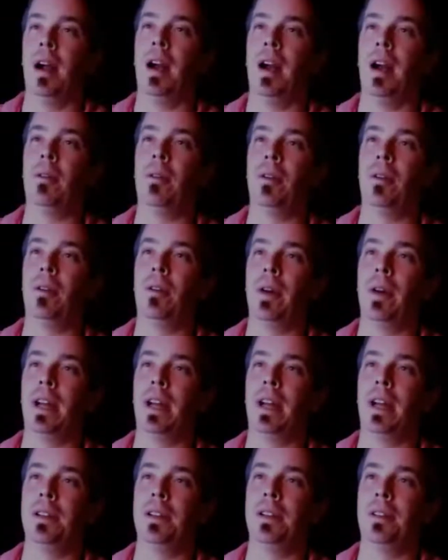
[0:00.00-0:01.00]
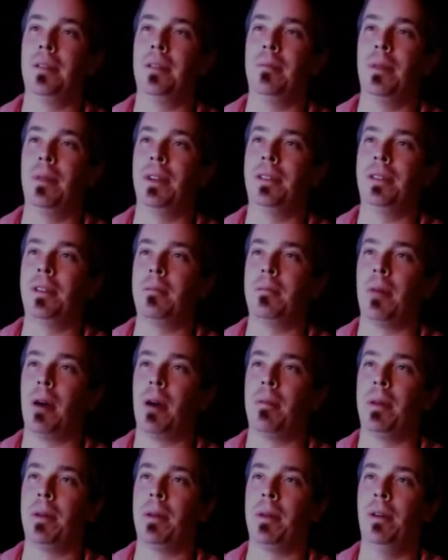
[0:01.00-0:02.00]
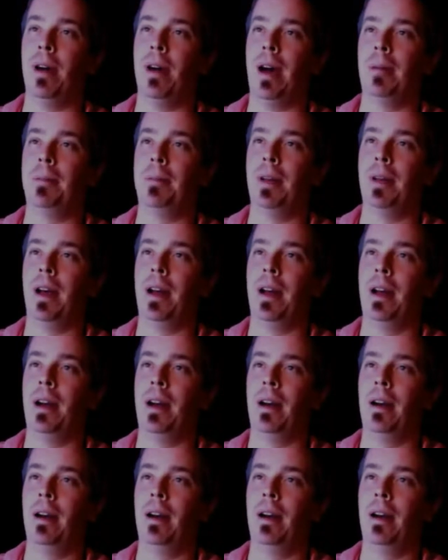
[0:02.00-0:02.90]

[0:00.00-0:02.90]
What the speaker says: right, real quick, I just seen Ballistic Barbecue hopped on here,